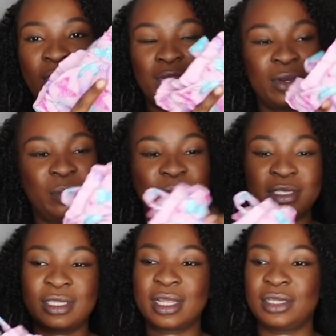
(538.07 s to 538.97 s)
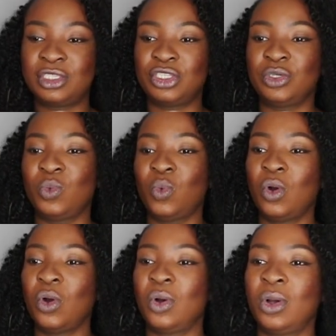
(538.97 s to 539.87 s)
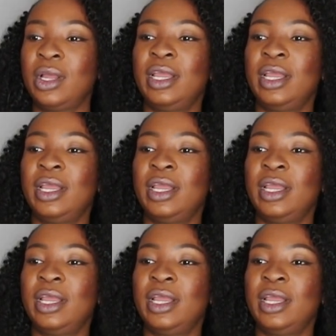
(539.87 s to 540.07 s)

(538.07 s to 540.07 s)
three piece that she wore,